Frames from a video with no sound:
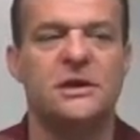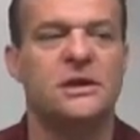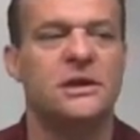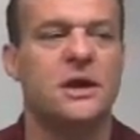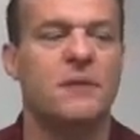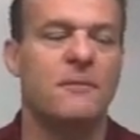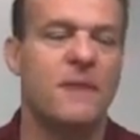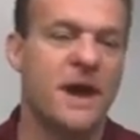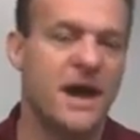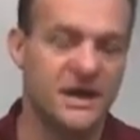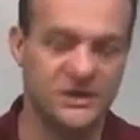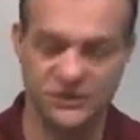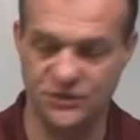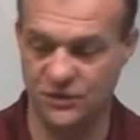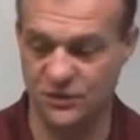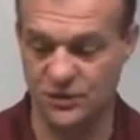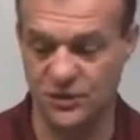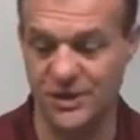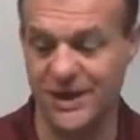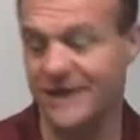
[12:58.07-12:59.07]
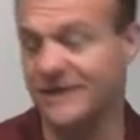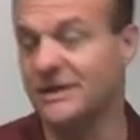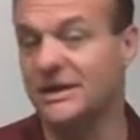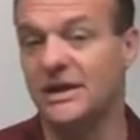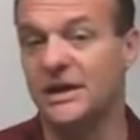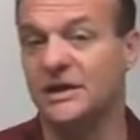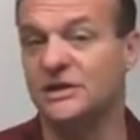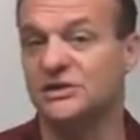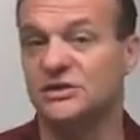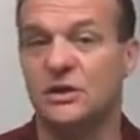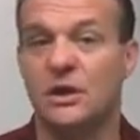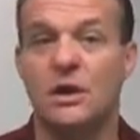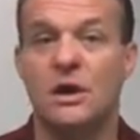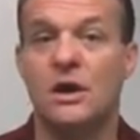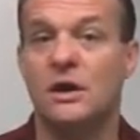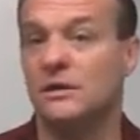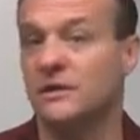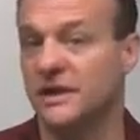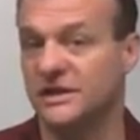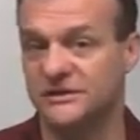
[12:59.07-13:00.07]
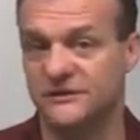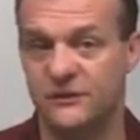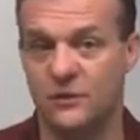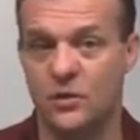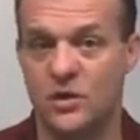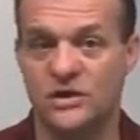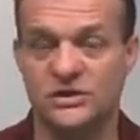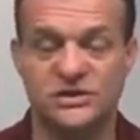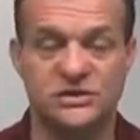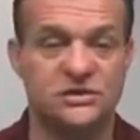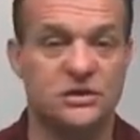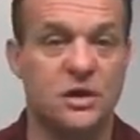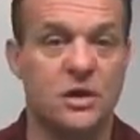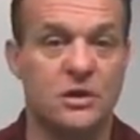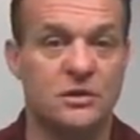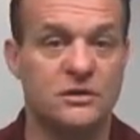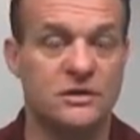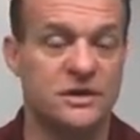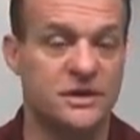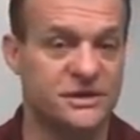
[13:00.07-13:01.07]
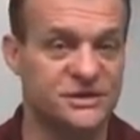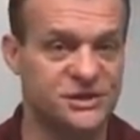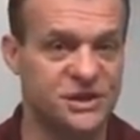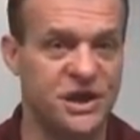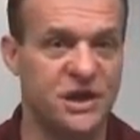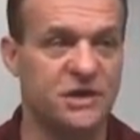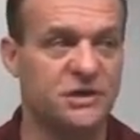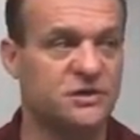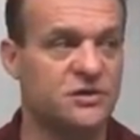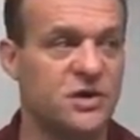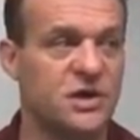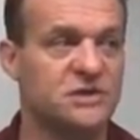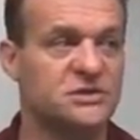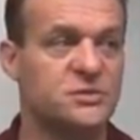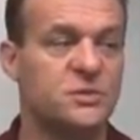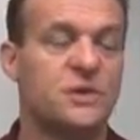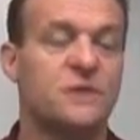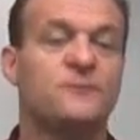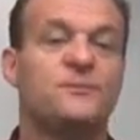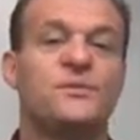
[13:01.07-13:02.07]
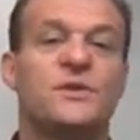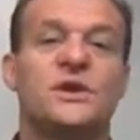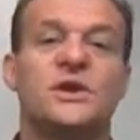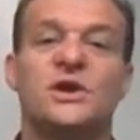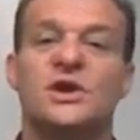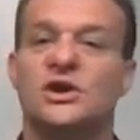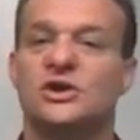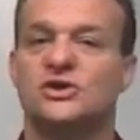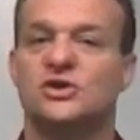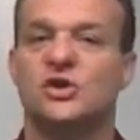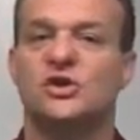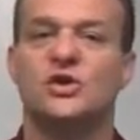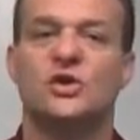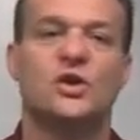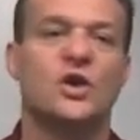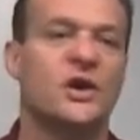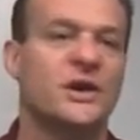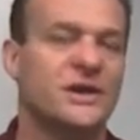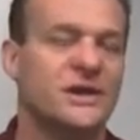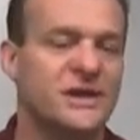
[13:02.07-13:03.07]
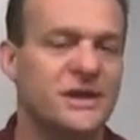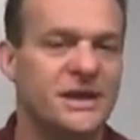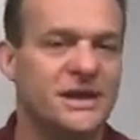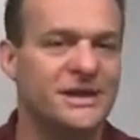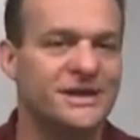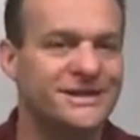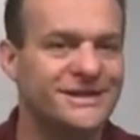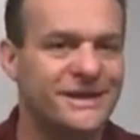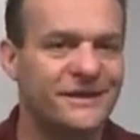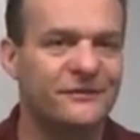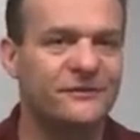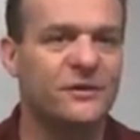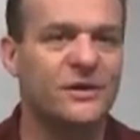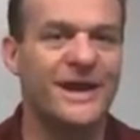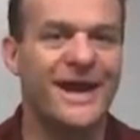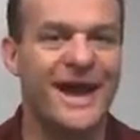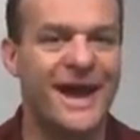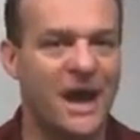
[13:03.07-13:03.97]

Now mind you, they're 19-inch long, that's 4 inches longer than a standard transmitter, so you're going to need a different